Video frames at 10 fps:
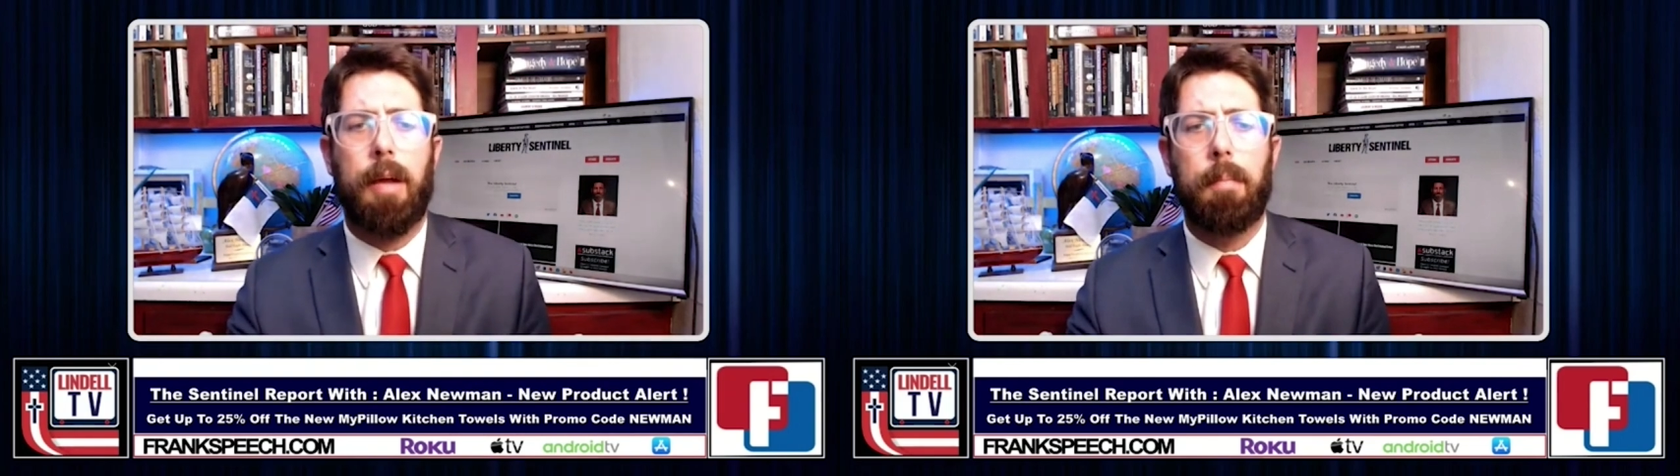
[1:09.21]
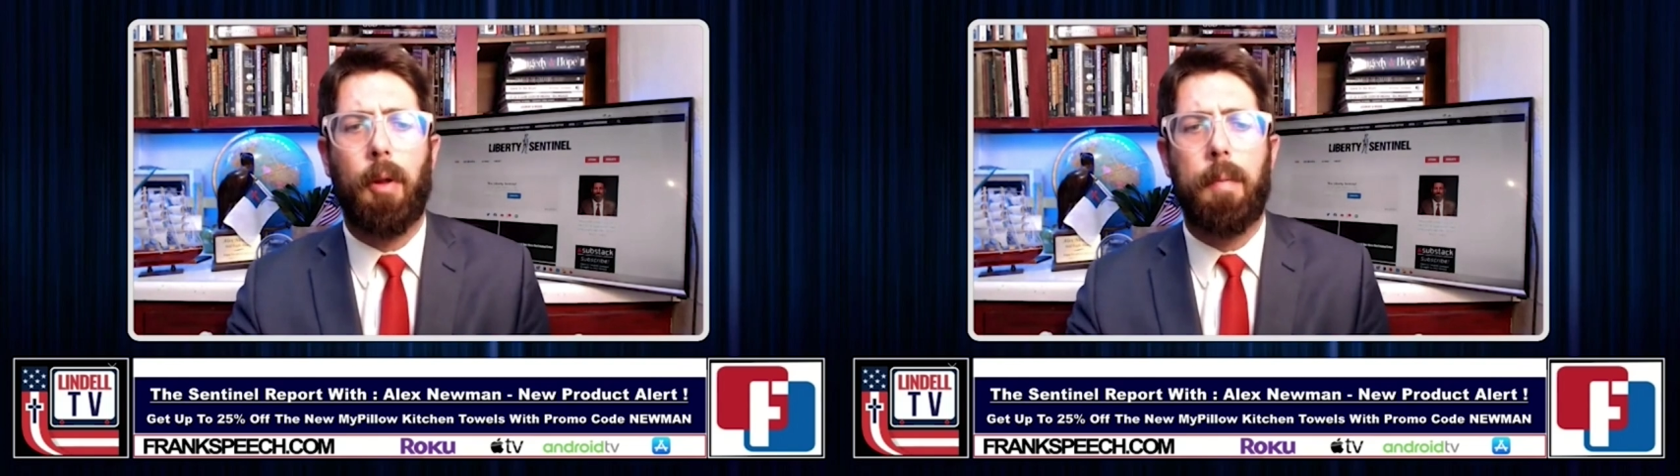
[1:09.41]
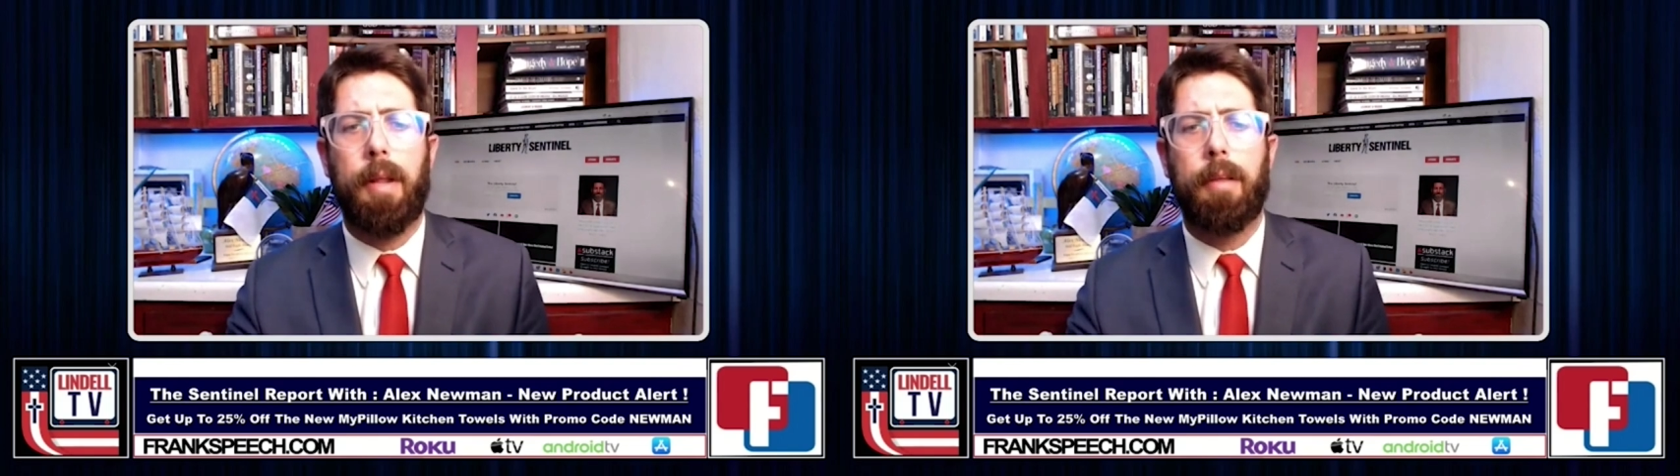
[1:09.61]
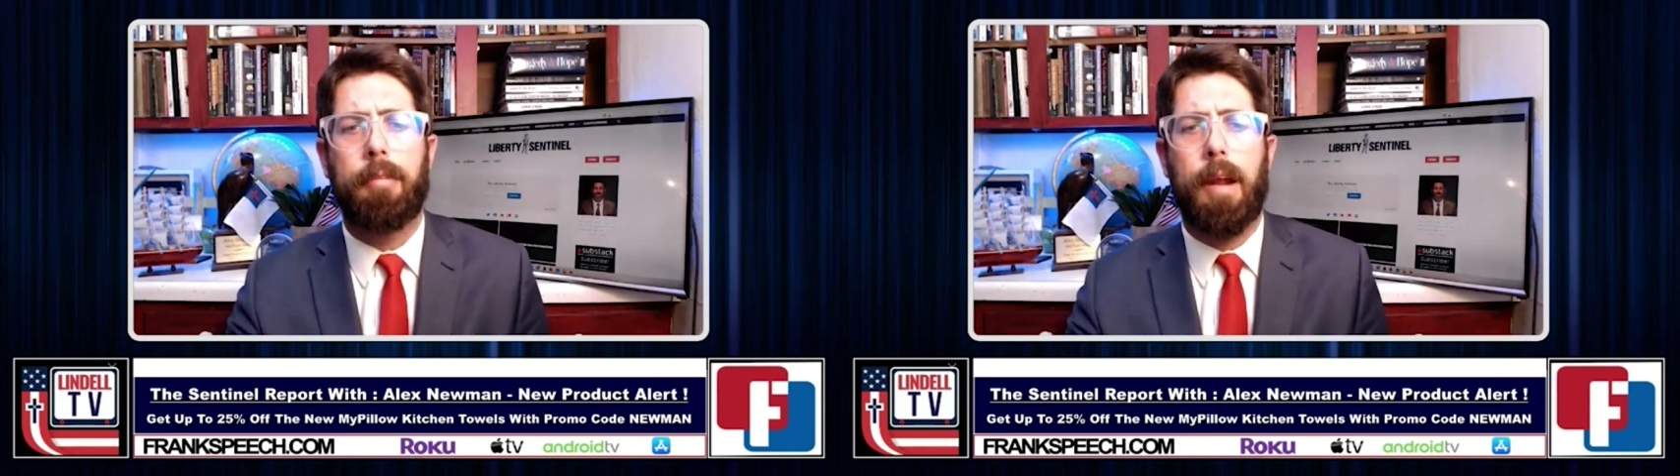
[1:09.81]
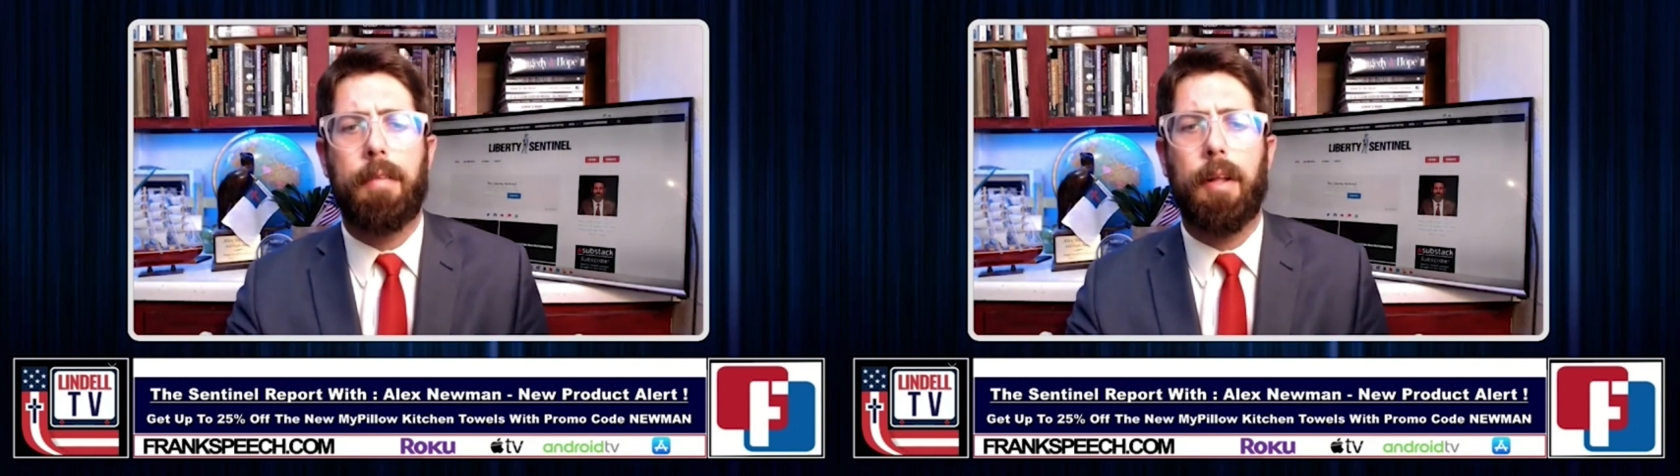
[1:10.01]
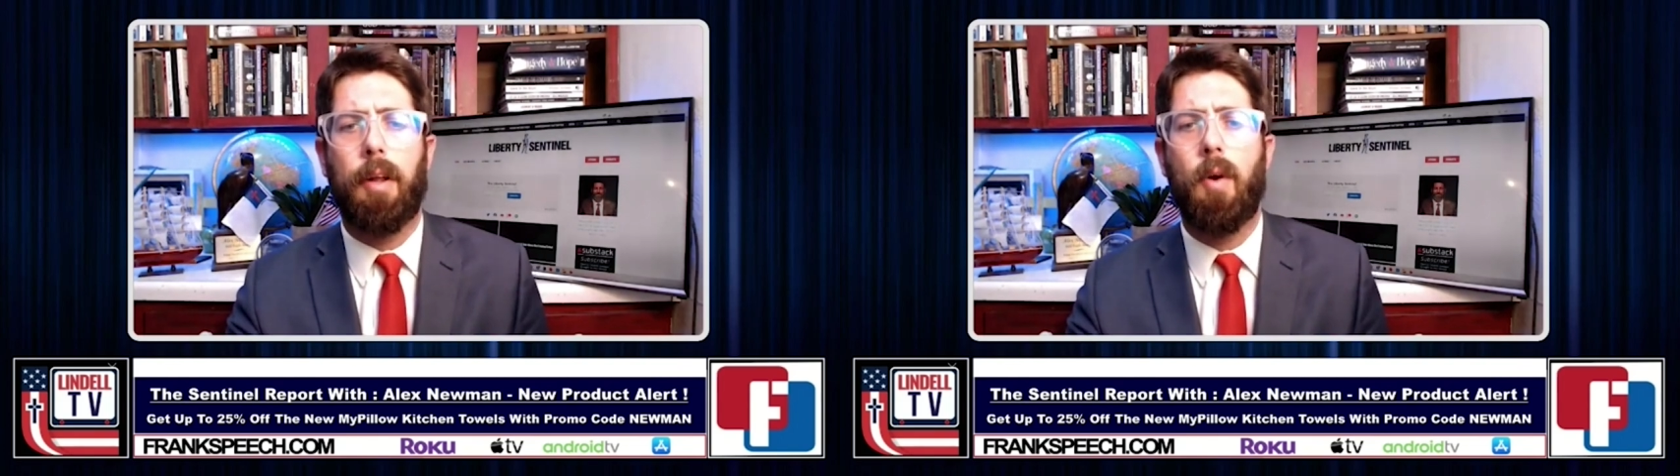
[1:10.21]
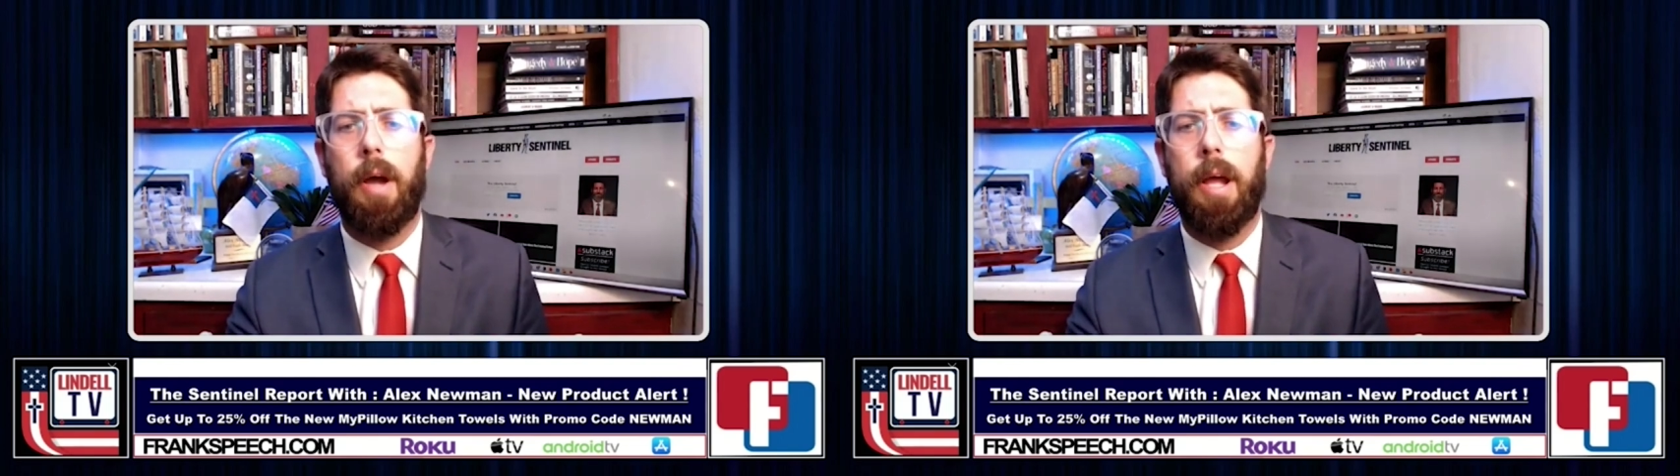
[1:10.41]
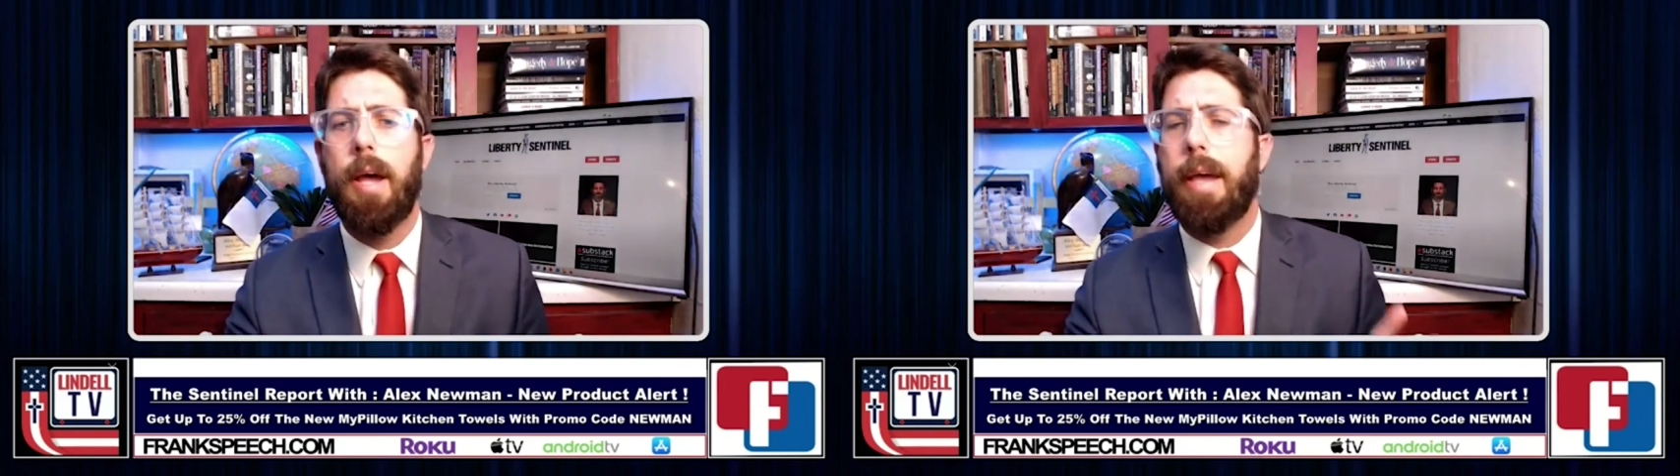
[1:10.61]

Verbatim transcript: employment in the state of of Illinois.